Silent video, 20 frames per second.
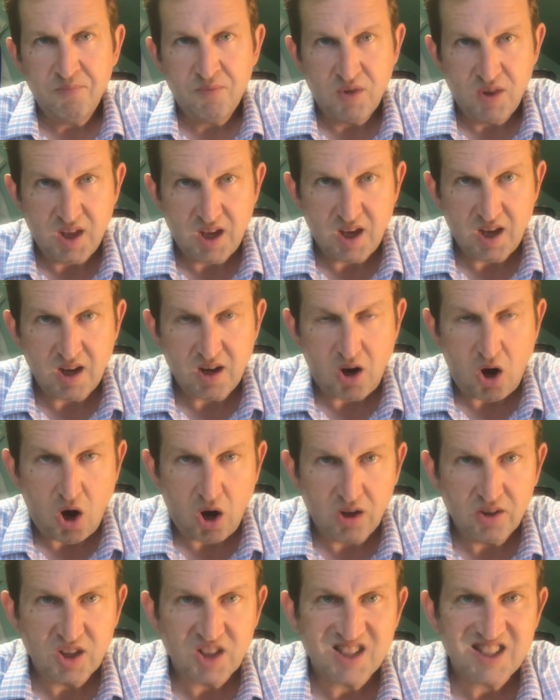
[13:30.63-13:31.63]
the
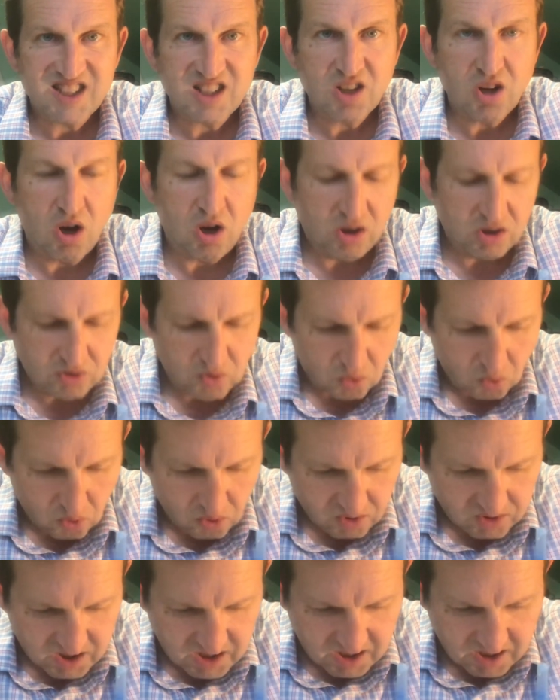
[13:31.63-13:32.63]
the skull or
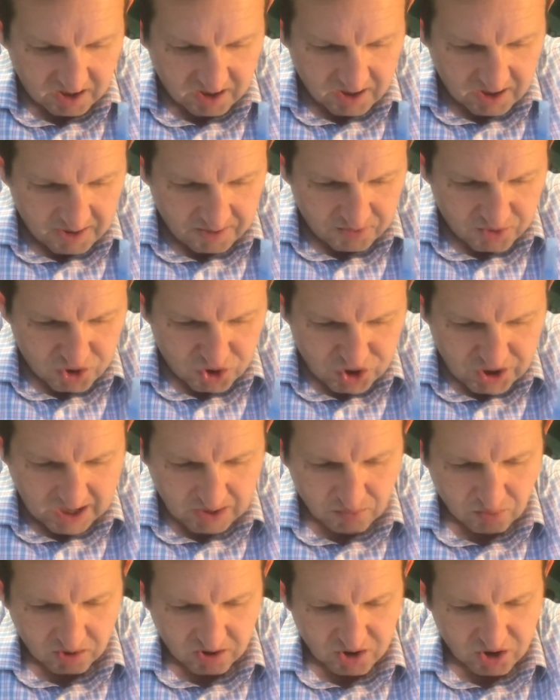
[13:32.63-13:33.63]
the shedra.